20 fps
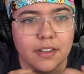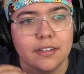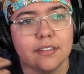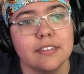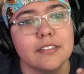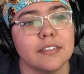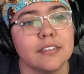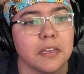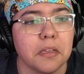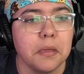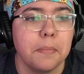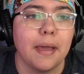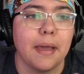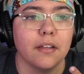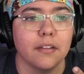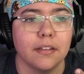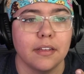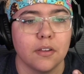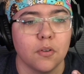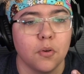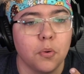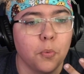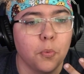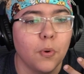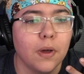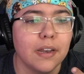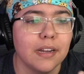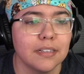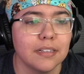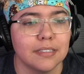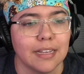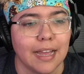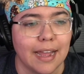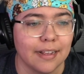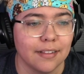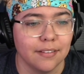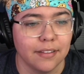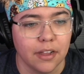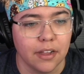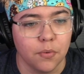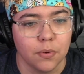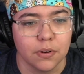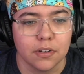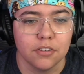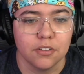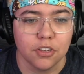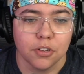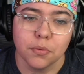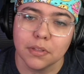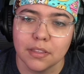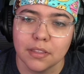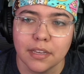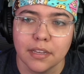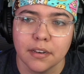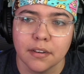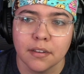at least think about like what exactly I want to do with it.